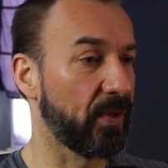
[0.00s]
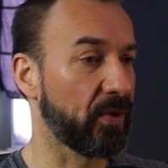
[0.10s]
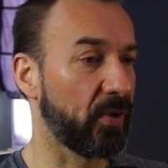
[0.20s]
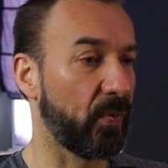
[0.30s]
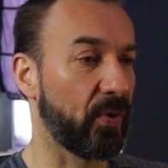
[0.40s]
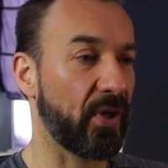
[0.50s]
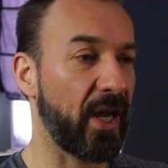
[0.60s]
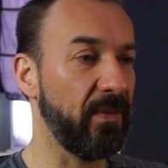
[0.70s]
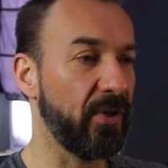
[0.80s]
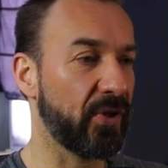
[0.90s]
So with
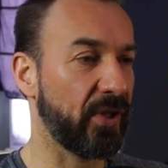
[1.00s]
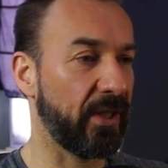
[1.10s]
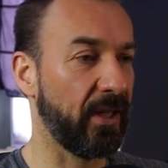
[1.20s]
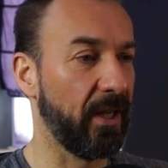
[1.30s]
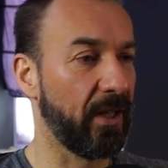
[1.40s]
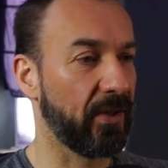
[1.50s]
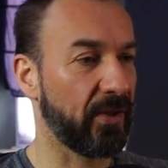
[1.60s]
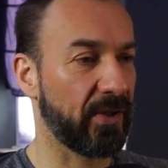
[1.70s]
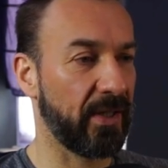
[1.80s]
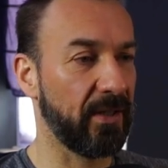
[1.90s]
AVC,
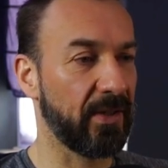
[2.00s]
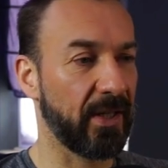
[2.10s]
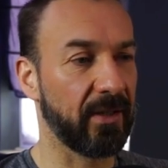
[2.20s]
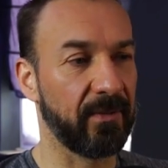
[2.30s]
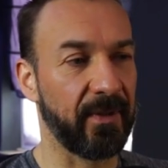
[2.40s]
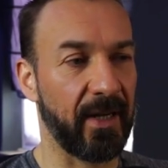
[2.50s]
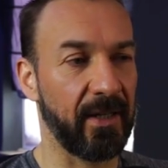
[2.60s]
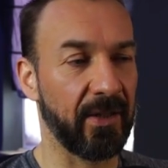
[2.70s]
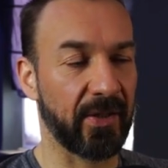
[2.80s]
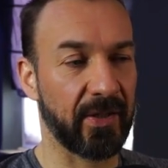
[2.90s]
this 10 second file
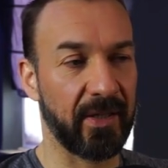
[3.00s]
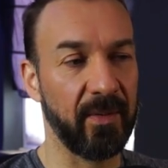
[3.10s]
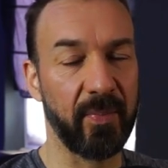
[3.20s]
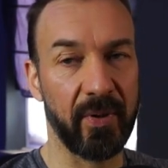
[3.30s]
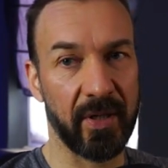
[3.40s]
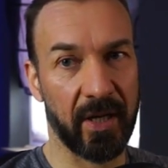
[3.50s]
is 10.8